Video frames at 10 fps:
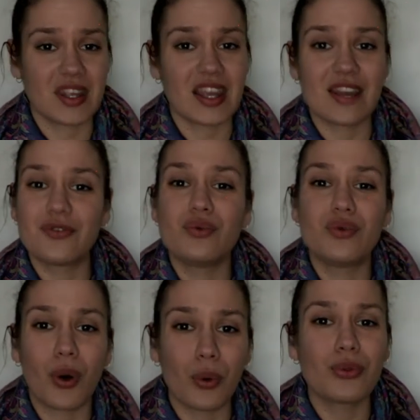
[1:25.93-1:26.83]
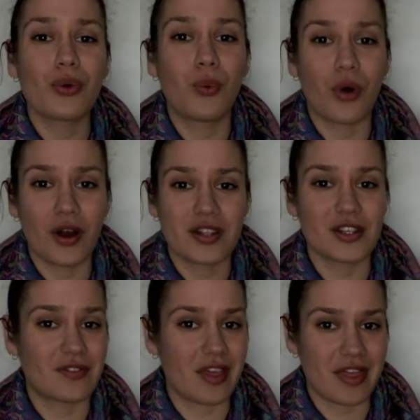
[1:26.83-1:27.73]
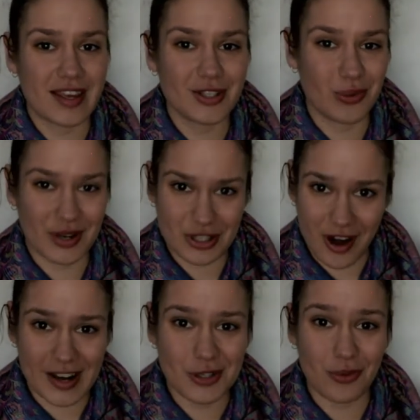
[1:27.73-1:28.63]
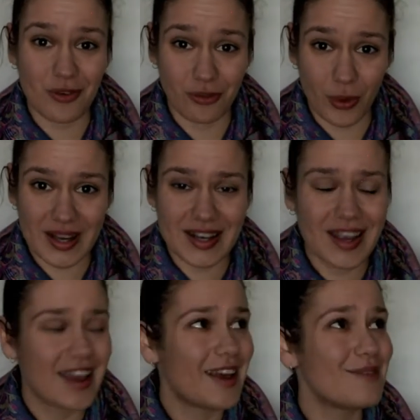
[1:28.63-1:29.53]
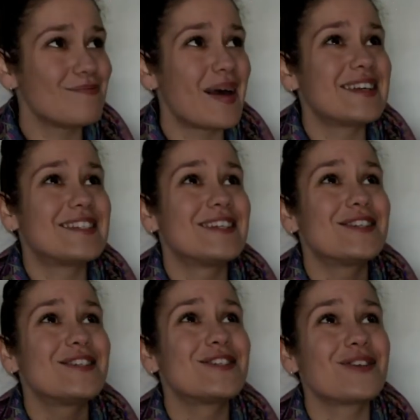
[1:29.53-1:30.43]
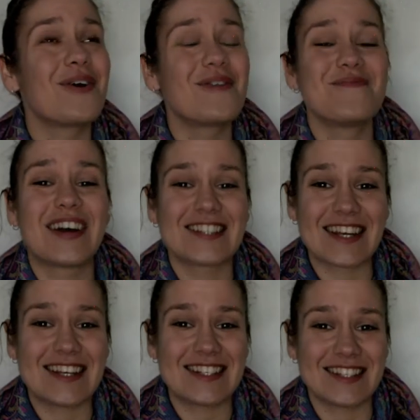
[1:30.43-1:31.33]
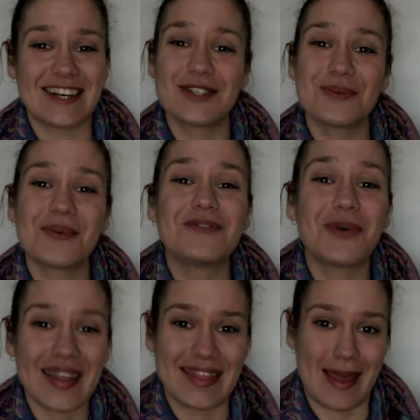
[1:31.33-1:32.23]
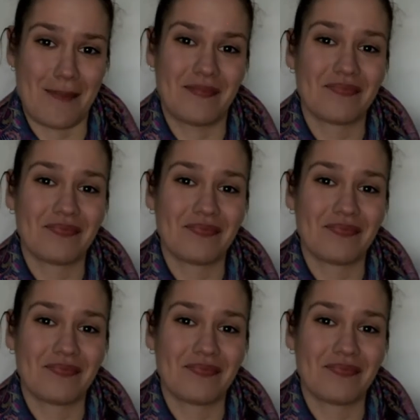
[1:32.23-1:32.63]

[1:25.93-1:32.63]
If you know the words of the things you are trying to avoid, it makes it so much easier to avoid them.